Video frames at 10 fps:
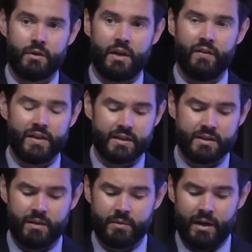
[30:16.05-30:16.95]
And this is
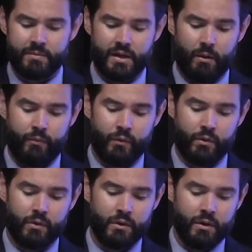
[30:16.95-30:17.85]
sometimes
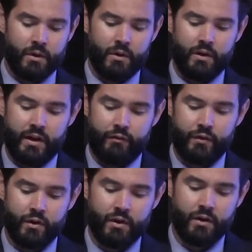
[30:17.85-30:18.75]
helpful if
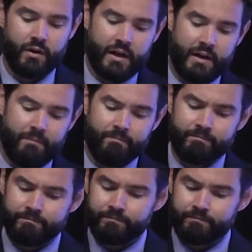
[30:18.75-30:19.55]
you're, um,